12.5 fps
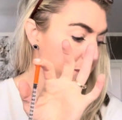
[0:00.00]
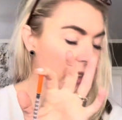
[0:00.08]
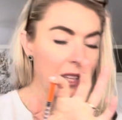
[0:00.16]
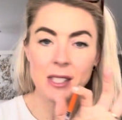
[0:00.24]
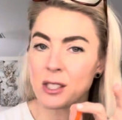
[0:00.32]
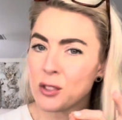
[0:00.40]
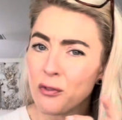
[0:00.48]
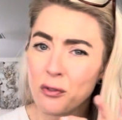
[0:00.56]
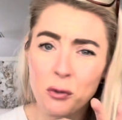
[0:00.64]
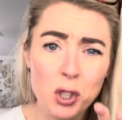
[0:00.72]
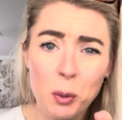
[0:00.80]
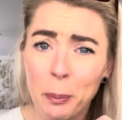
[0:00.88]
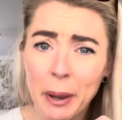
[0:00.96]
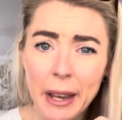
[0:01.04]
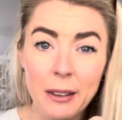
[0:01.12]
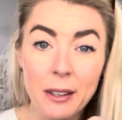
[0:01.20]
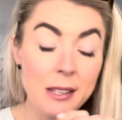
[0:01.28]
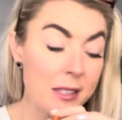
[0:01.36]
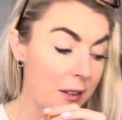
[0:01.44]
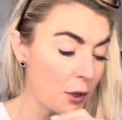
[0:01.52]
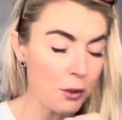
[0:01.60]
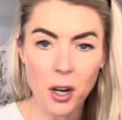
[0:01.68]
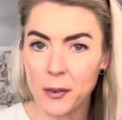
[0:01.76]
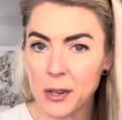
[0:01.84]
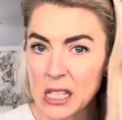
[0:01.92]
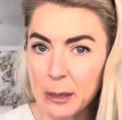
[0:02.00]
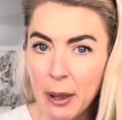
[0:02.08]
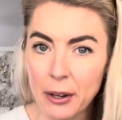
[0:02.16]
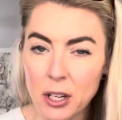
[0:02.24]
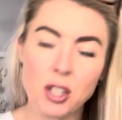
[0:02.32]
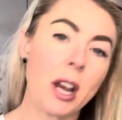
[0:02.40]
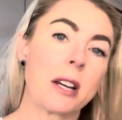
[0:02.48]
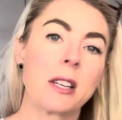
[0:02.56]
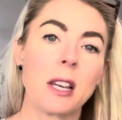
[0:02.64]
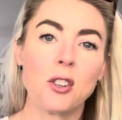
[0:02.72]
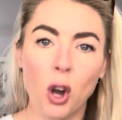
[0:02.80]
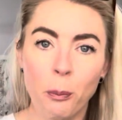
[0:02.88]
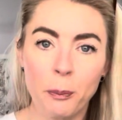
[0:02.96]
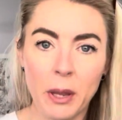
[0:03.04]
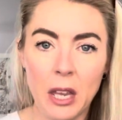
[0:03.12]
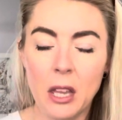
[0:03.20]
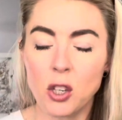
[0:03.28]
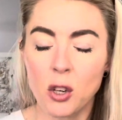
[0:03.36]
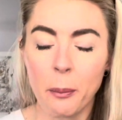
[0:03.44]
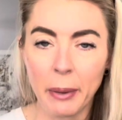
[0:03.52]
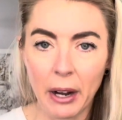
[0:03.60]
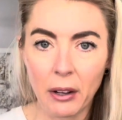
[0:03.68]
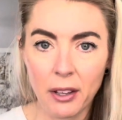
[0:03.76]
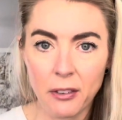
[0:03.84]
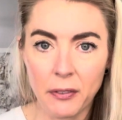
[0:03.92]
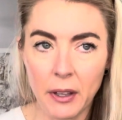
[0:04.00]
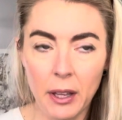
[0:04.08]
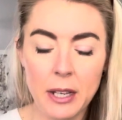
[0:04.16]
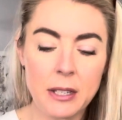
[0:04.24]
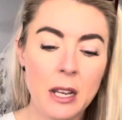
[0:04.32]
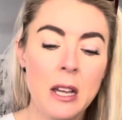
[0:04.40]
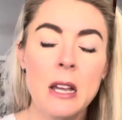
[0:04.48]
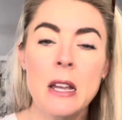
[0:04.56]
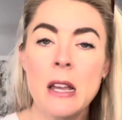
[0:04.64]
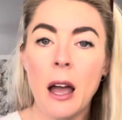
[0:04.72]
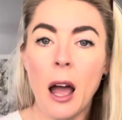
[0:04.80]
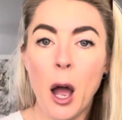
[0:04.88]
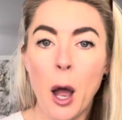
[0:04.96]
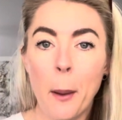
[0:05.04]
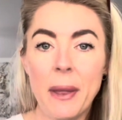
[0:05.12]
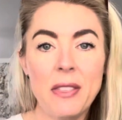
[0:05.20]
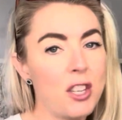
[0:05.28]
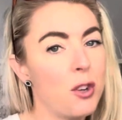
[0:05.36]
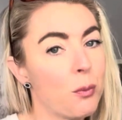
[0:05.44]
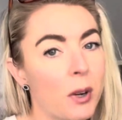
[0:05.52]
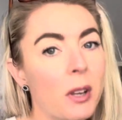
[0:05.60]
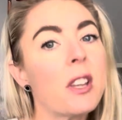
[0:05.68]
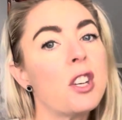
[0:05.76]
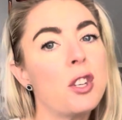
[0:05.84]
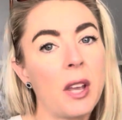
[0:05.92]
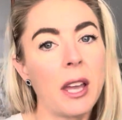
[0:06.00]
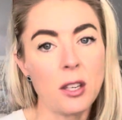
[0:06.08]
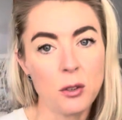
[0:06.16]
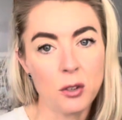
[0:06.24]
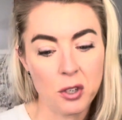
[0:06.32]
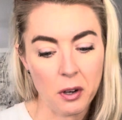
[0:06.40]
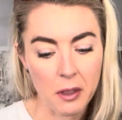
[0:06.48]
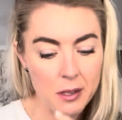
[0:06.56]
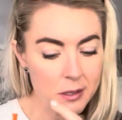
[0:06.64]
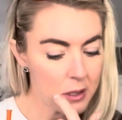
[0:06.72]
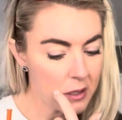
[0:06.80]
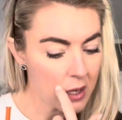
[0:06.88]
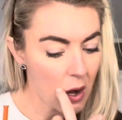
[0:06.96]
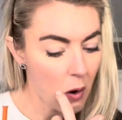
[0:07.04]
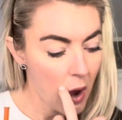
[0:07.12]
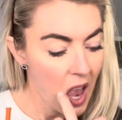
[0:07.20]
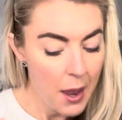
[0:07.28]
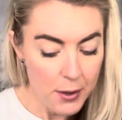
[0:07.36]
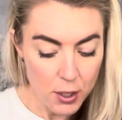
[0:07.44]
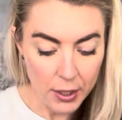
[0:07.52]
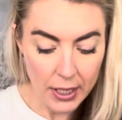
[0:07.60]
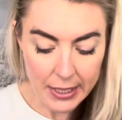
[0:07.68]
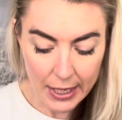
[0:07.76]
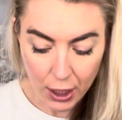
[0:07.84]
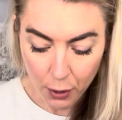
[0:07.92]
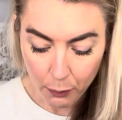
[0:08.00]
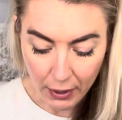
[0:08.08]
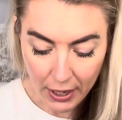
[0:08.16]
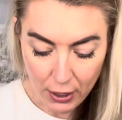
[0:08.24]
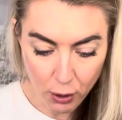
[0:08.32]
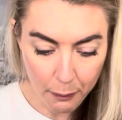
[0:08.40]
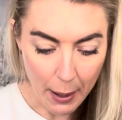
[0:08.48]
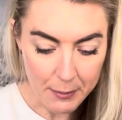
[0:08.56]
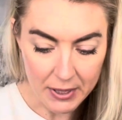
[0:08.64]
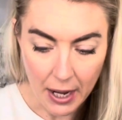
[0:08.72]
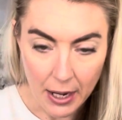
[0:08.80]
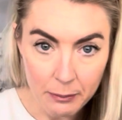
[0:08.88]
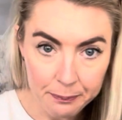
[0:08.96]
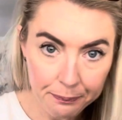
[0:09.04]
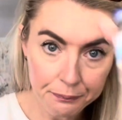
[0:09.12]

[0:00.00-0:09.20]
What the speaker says: super painless. If you're nervous about injecting, don't be. You can barely feel it. And then you really do get used to this. So you're going to take your brand new peptide